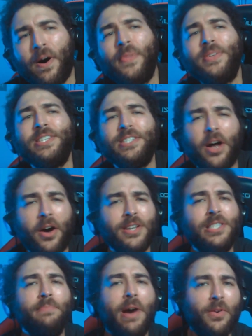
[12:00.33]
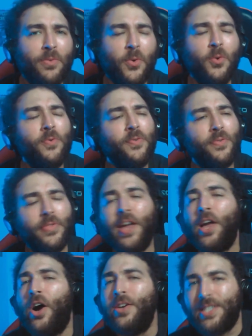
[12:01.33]
the stars in my roof,
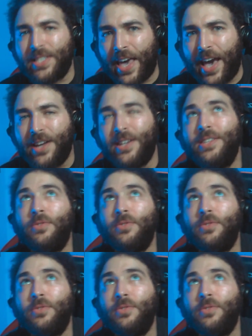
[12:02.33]
they all scattered.